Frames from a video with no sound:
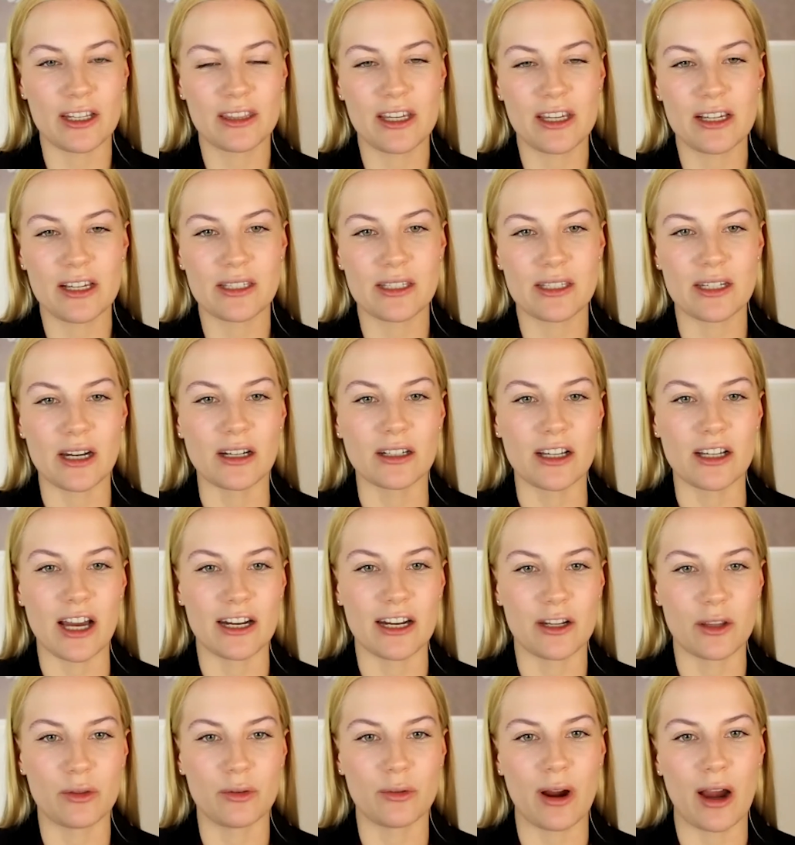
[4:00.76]
things done kind of
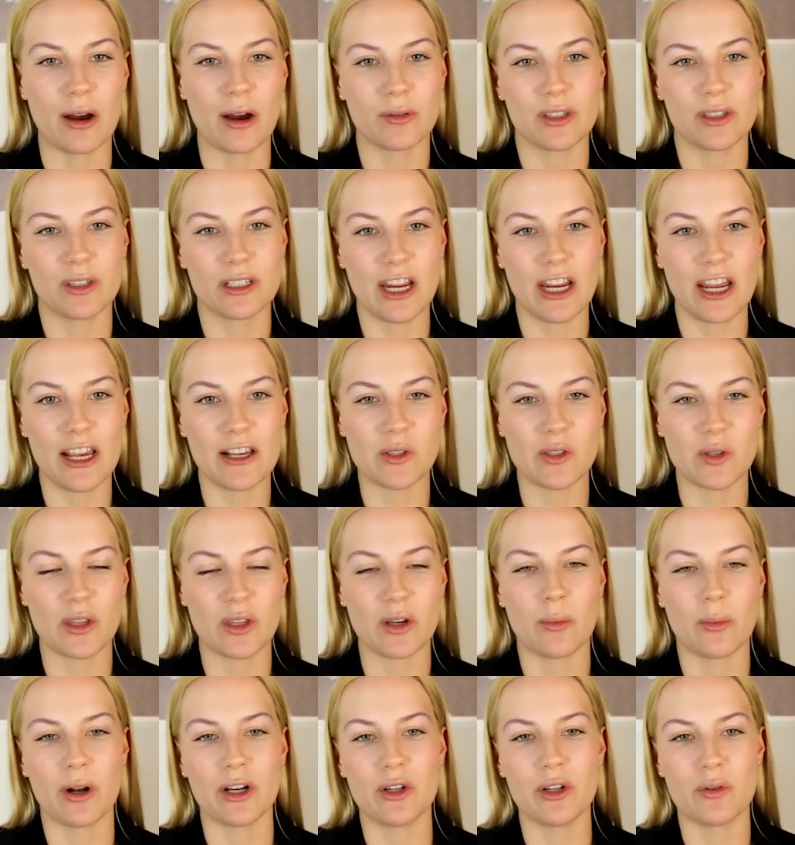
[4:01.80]
throughout the day so that
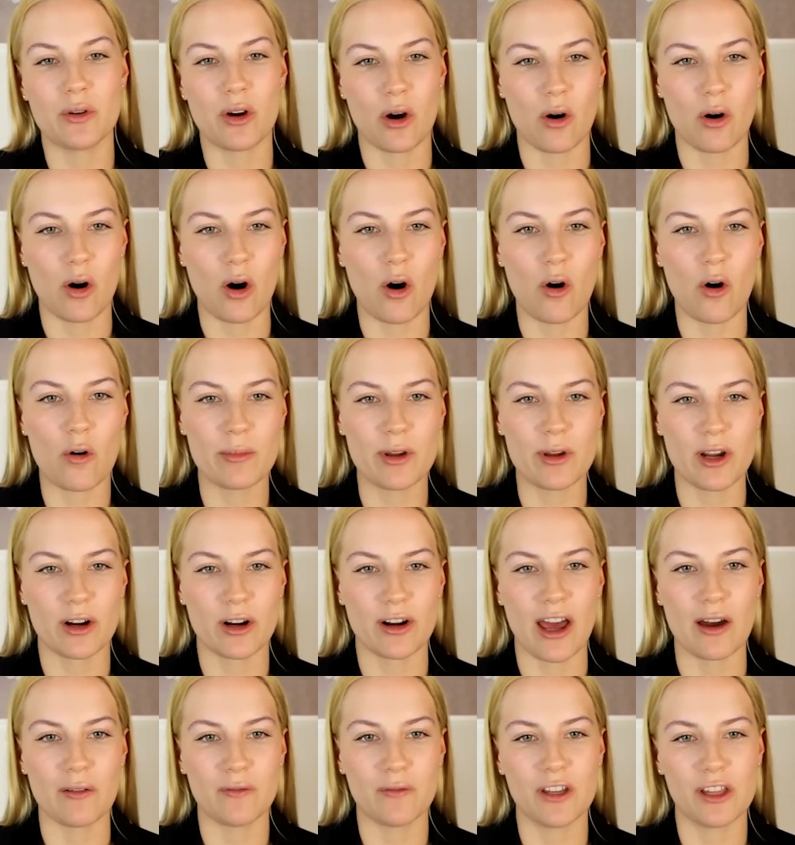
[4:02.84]
when you go home, you're not
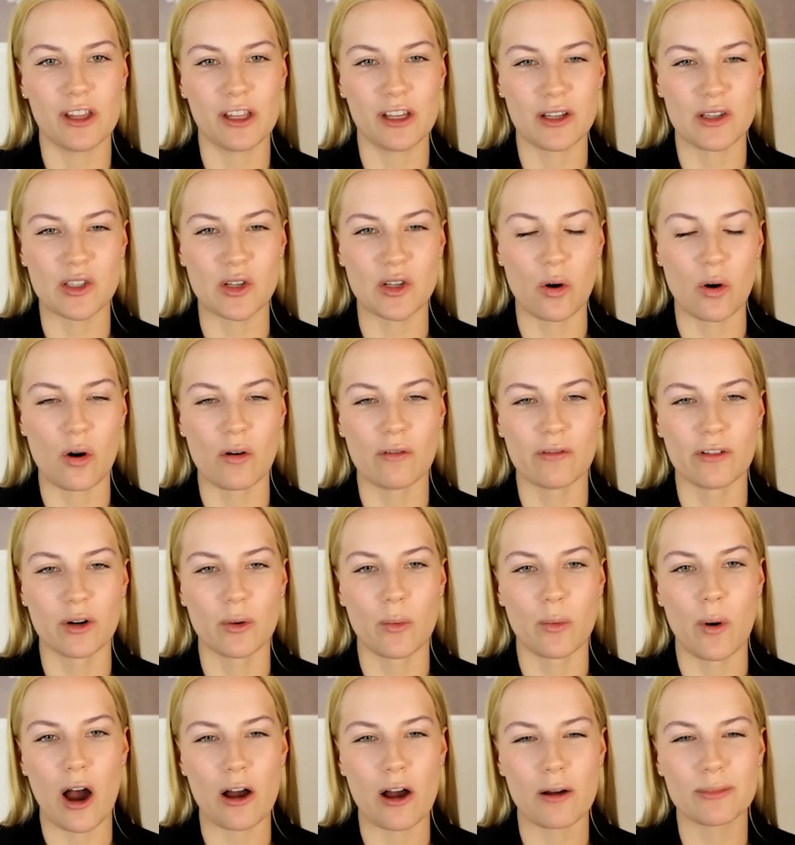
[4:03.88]
feeling so
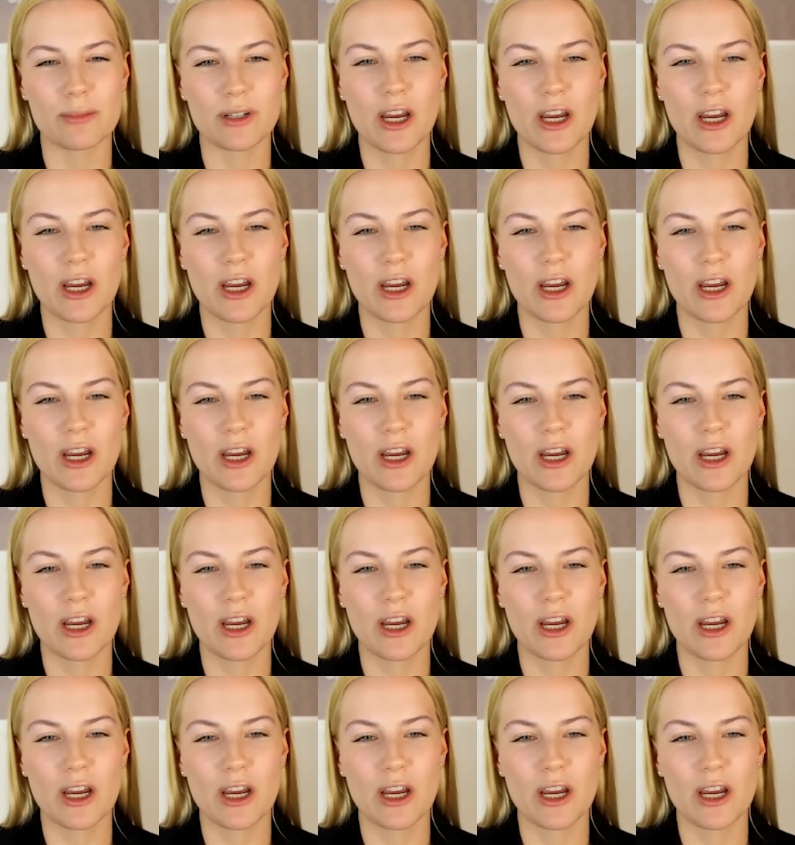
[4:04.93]
overwhelmed.